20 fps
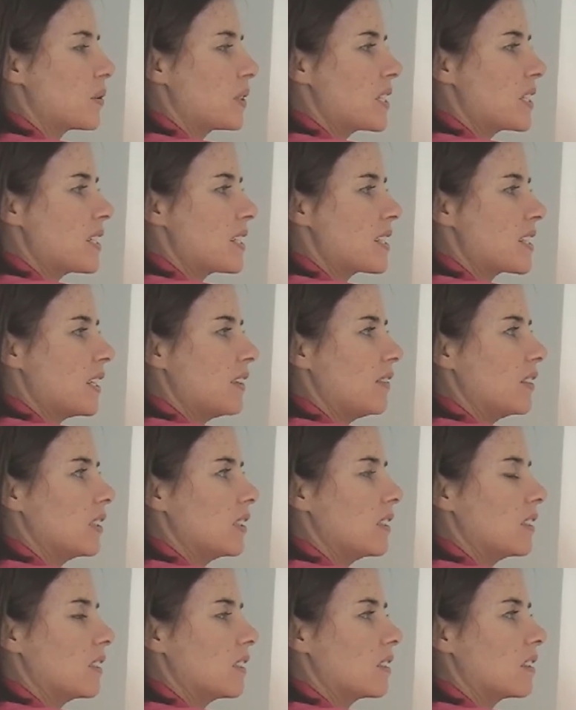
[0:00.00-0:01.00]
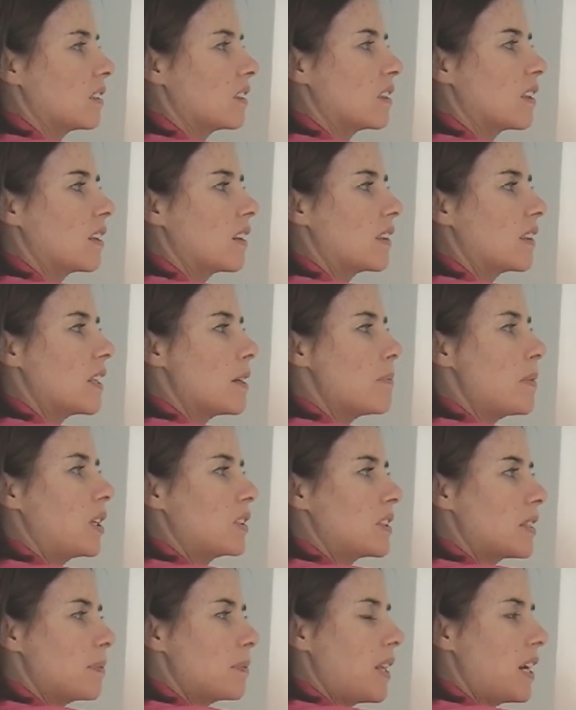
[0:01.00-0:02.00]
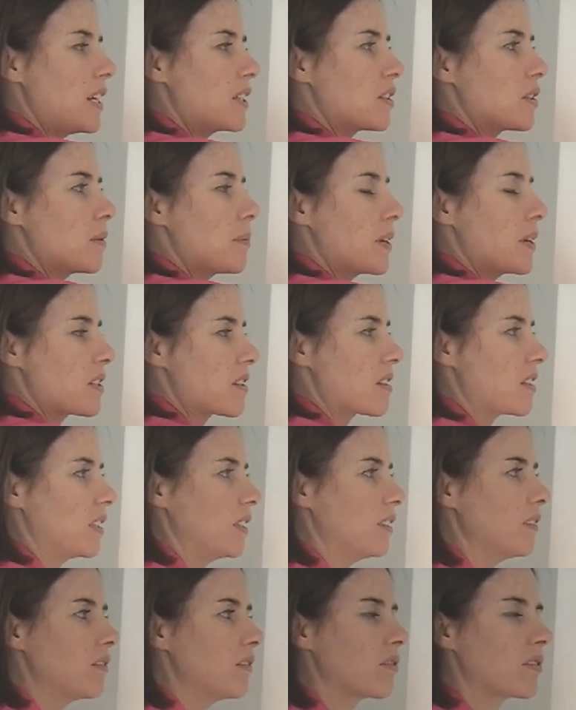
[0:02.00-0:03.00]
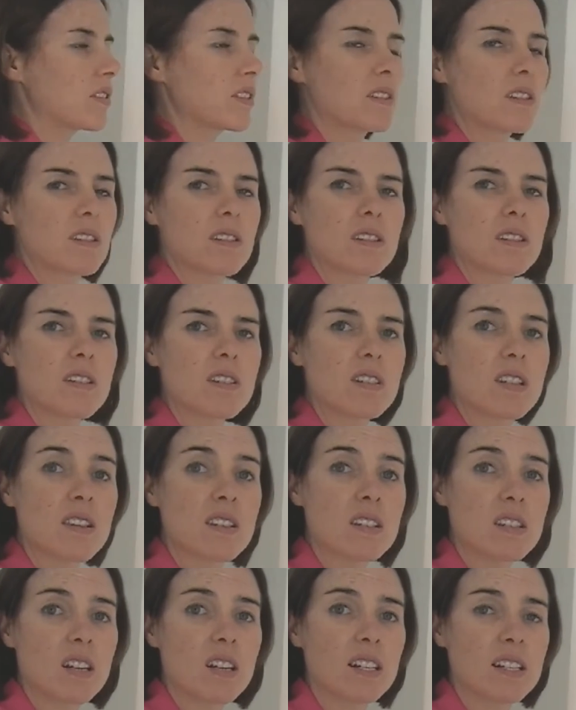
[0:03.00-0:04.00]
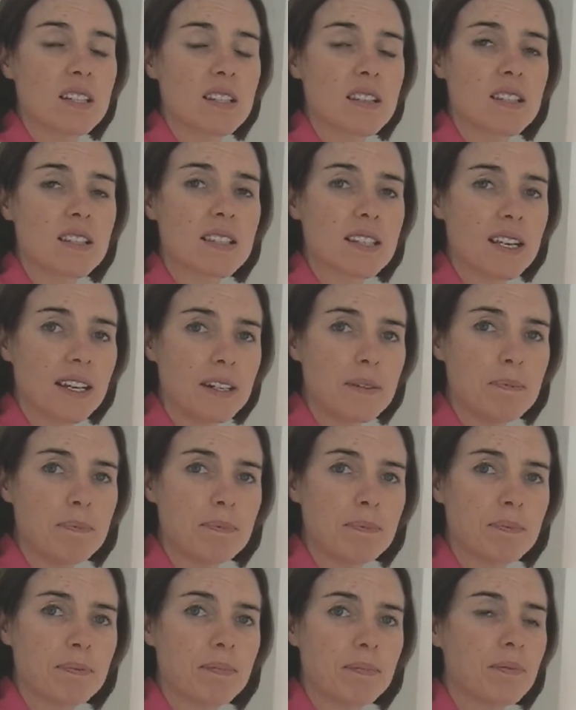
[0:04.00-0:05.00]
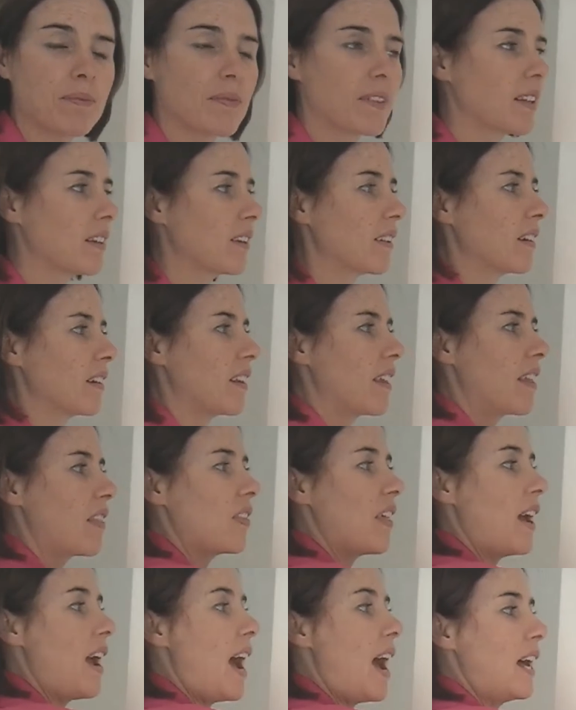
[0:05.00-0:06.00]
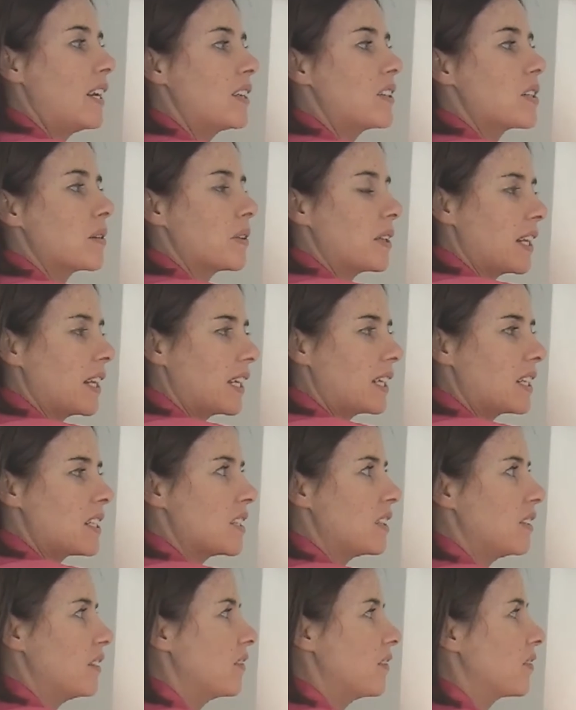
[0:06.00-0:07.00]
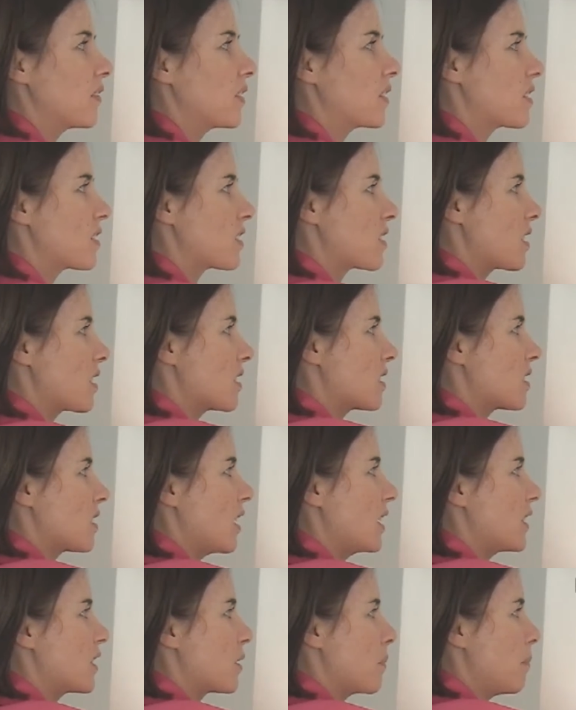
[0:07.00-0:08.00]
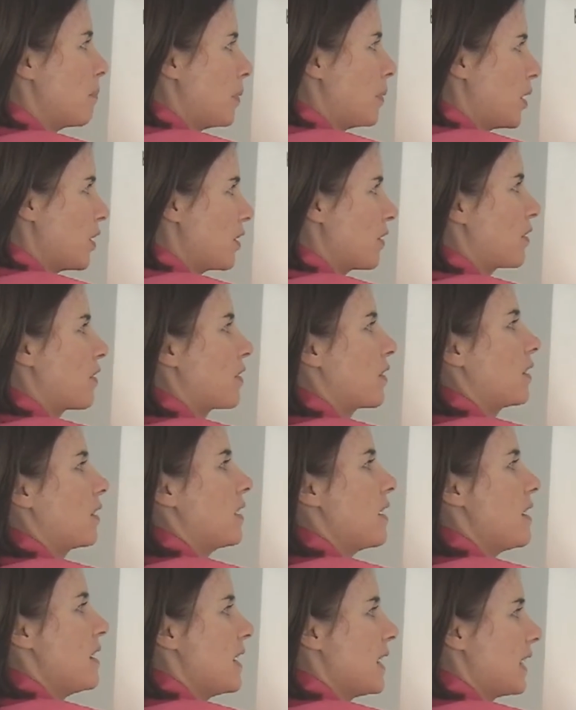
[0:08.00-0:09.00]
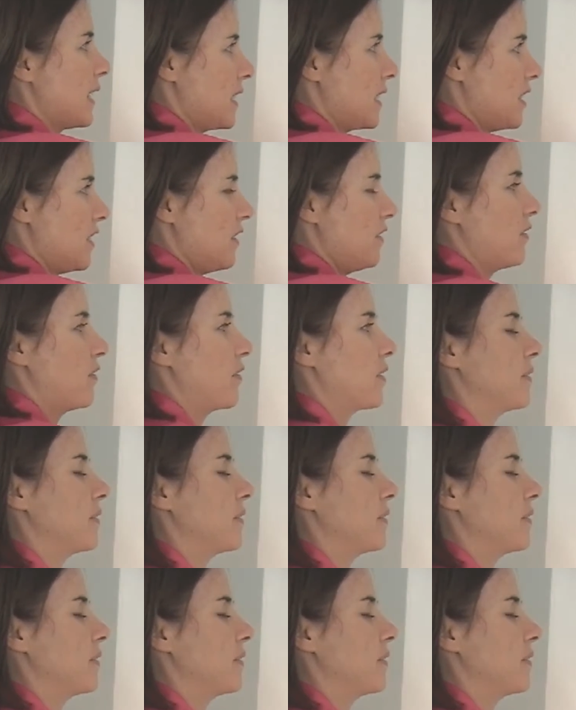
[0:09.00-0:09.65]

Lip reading: 27. They multiply to a positive, so the signs are the same. They add to a negative, so the signs are both negative.